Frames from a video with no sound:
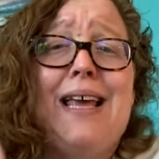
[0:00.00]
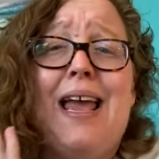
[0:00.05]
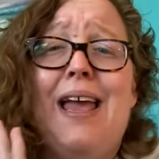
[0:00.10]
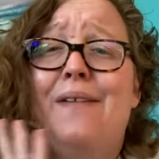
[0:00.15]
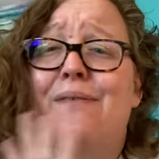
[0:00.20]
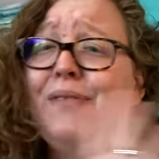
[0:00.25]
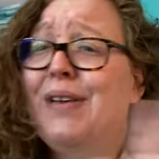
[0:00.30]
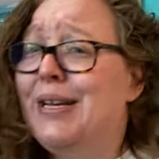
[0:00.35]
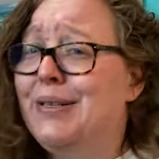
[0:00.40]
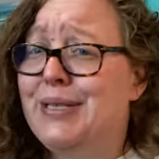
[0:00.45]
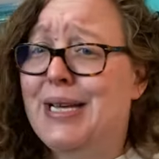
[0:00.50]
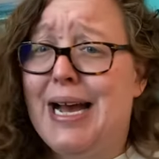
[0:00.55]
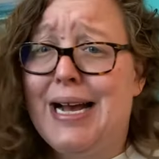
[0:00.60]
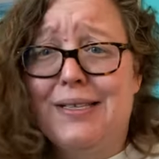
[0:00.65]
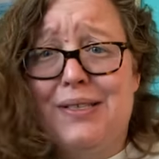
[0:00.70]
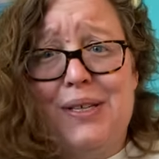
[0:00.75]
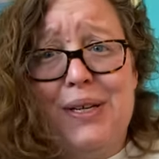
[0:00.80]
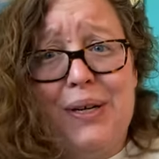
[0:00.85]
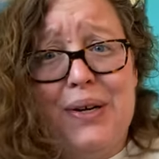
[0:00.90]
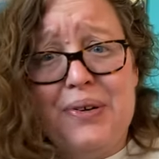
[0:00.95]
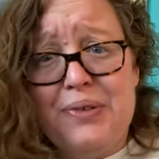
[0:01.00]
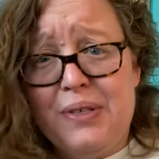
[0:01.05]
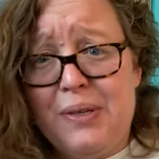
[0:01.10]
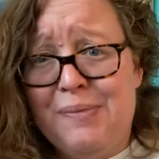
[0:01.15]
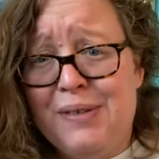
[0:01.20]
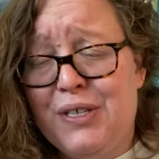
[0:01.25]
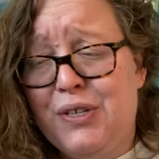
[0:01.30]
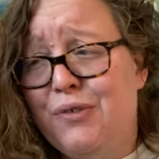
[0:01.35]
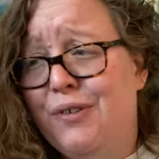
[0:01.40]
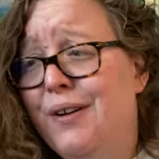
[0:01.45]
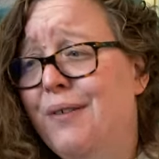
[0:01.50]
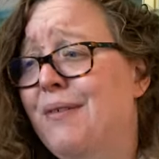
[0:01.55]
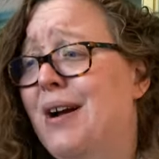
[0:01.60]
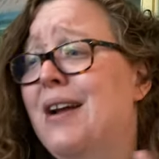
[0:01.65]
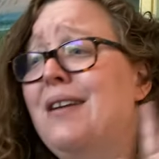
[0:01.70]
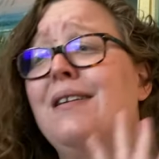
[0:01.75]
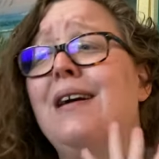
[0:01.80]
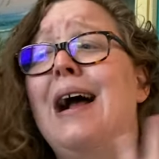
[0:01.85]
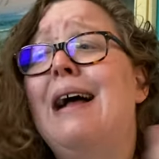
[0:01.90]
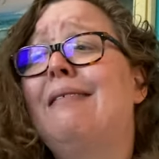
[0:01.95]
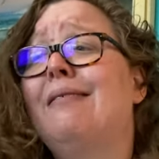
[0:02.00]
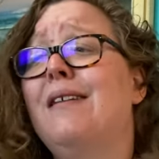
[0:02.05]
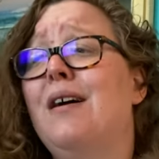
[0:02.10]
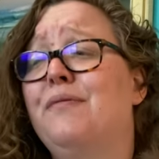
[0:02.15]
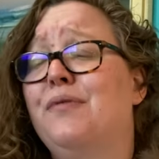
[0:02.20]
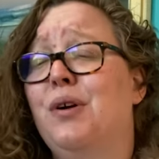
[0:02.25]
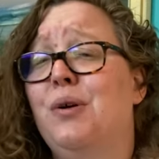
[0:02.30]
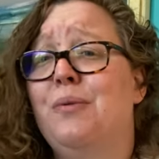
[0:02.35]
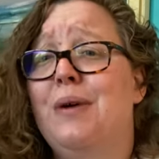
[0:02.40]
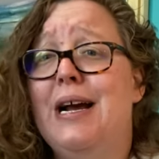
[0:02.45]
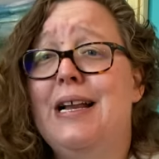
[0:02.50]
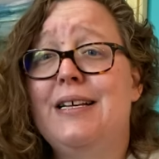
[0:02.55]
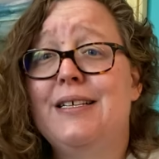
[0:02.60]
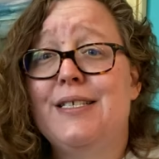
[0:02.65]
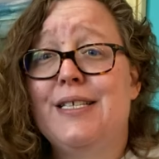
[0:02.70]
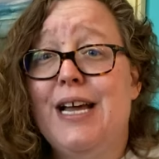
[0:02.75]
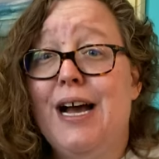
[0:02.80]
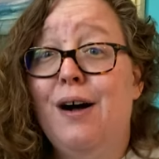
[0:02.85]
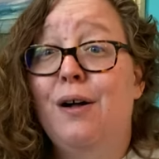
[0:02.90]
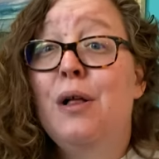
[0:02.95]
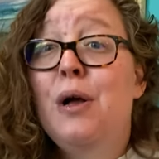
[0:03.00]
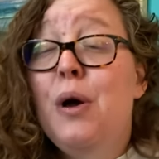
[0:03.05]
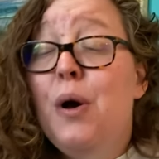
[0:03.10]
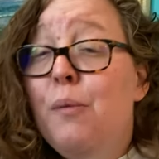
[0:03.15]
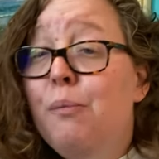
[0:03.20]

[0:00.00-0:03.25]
a fantastic cozy mystery writer. I love her writing style.